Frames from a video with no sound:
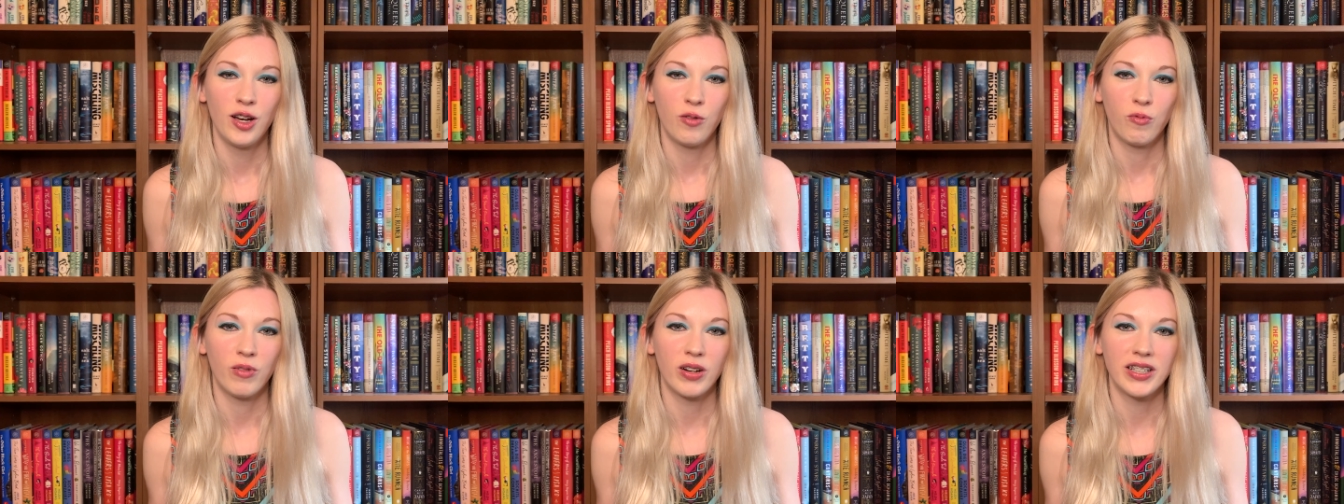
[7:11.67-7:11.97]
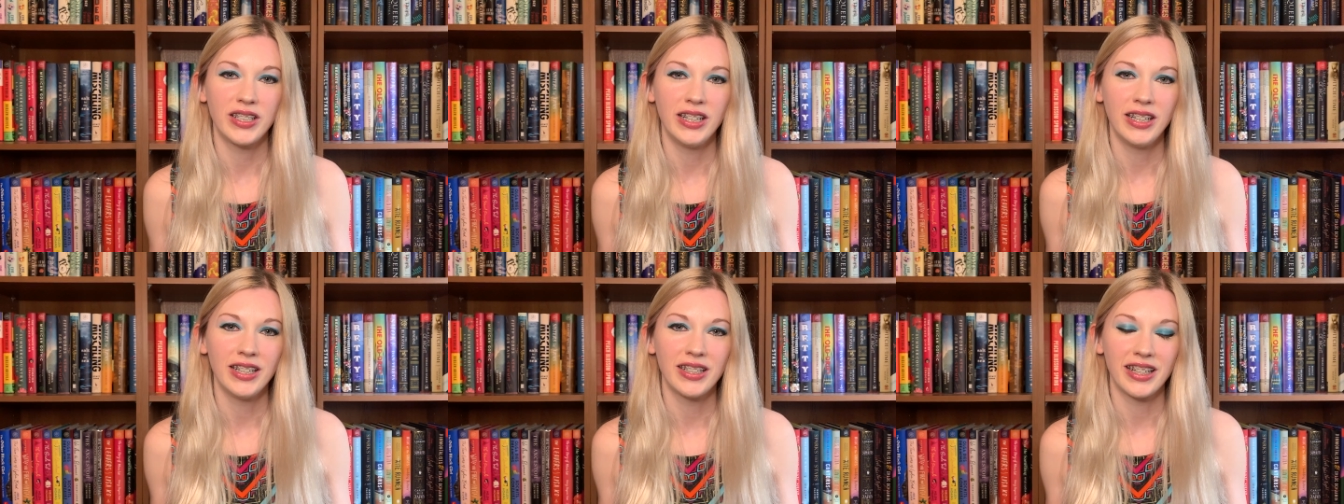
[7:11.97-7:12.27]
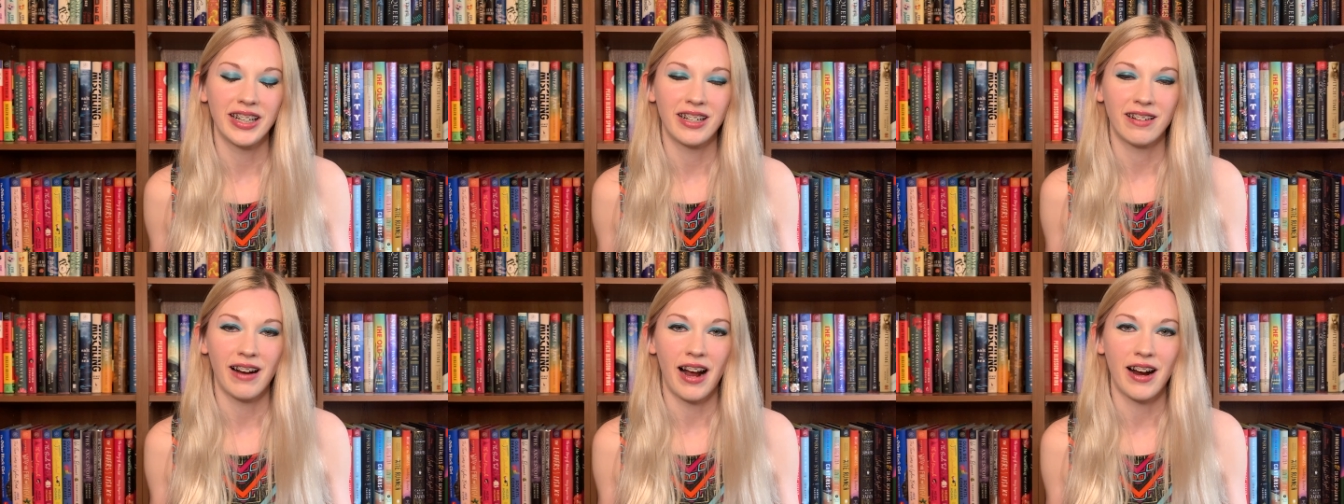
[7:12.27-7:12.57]
we're seeing his
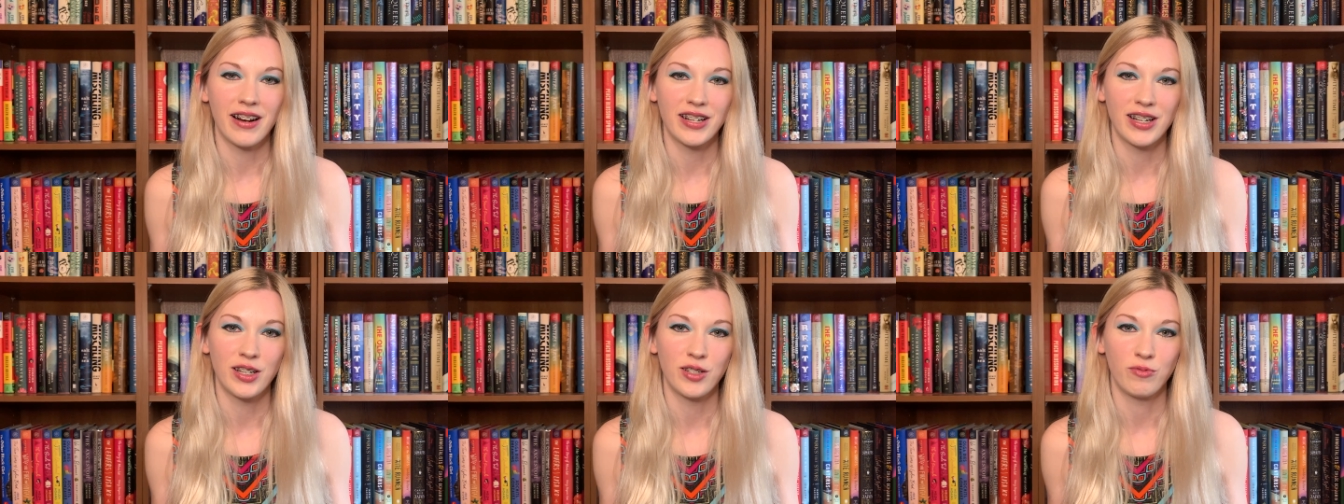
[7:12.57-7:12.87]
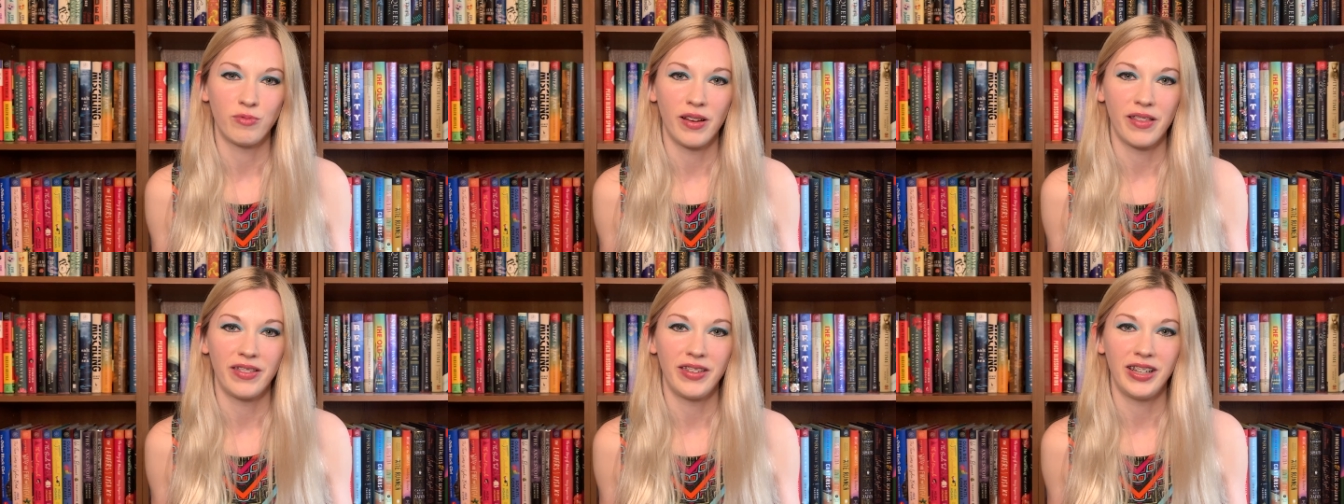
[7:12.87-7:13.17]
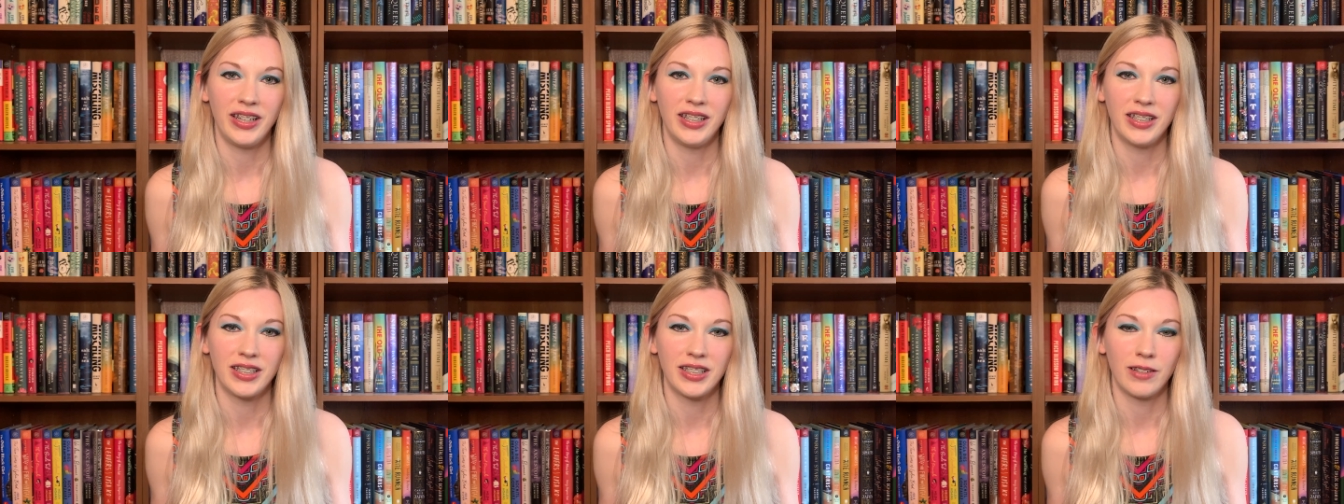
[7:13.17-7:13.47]
interactions with
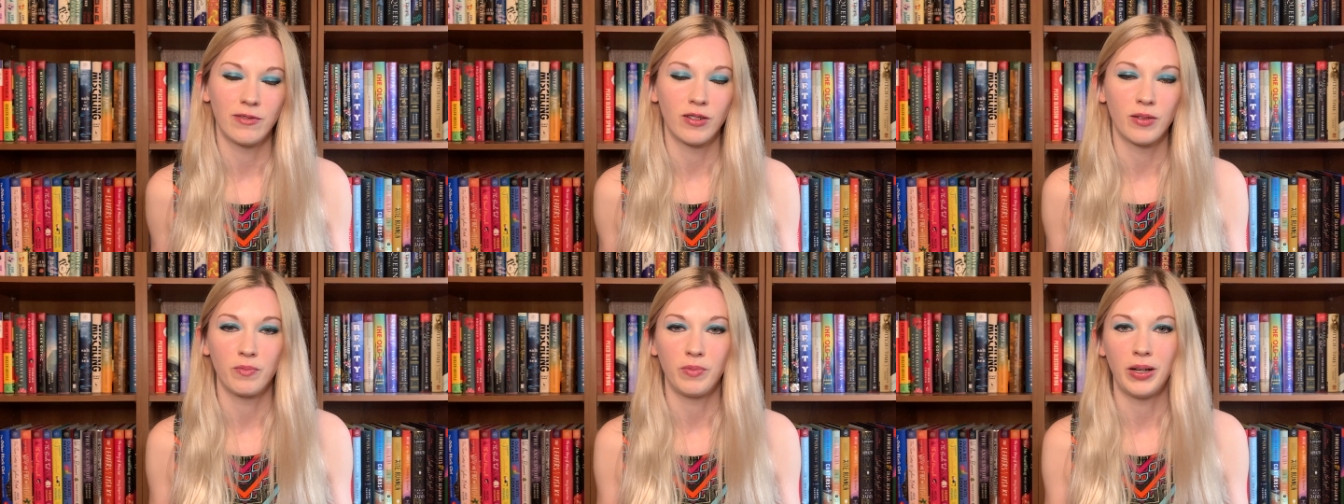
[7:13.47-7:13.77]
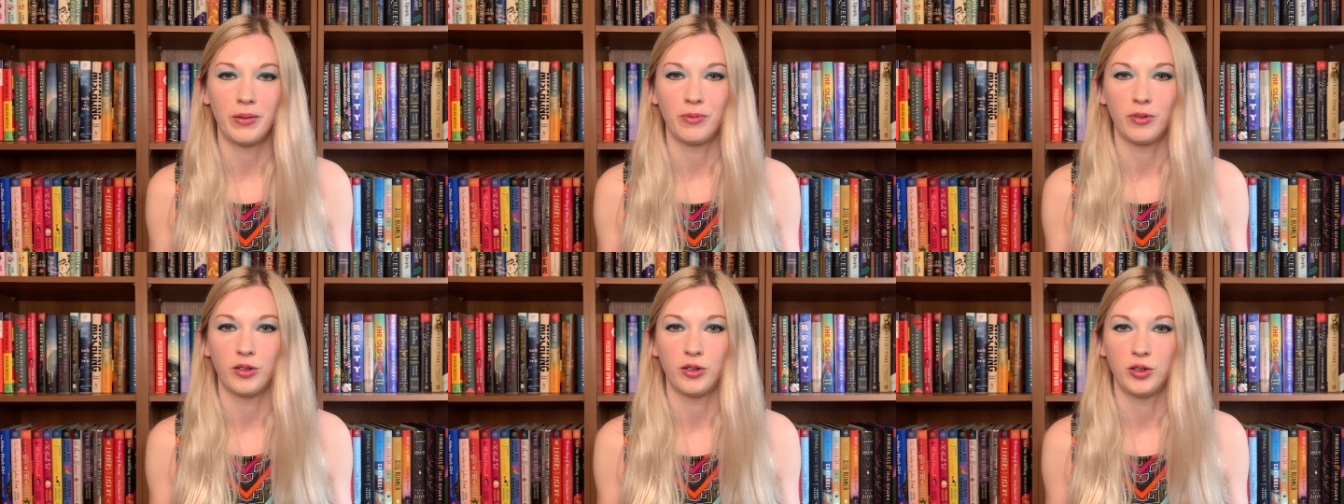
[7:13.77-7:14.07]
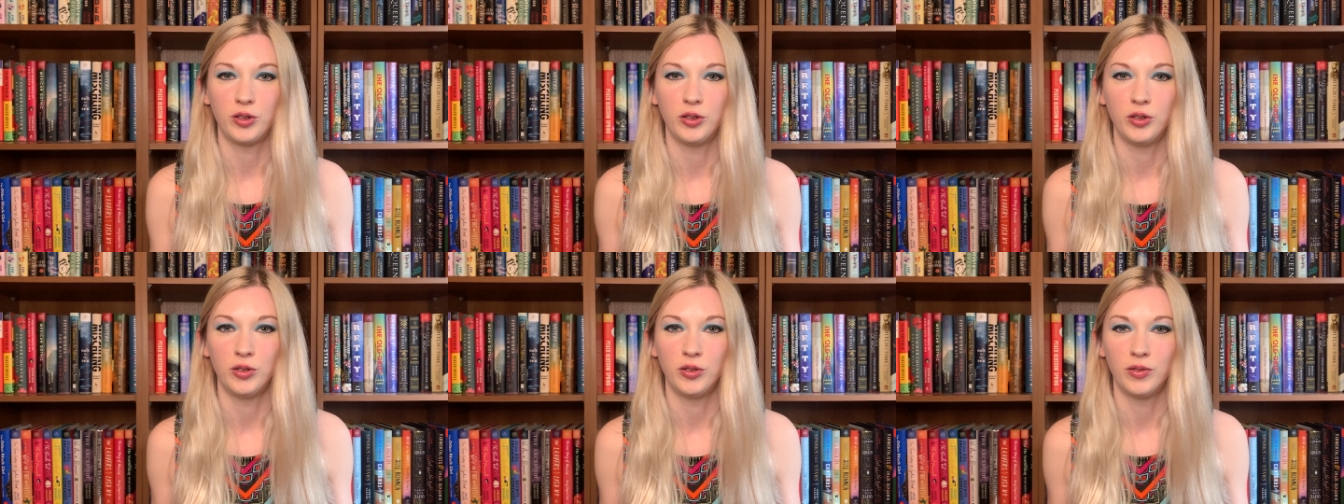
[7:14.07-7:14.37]
these different people
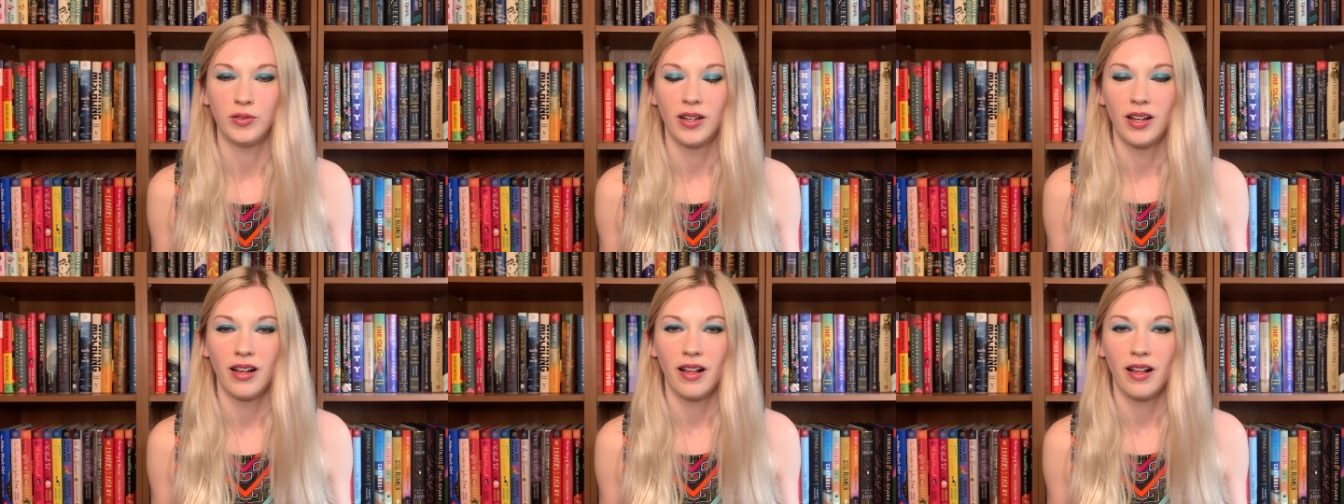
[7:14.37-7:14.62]
who,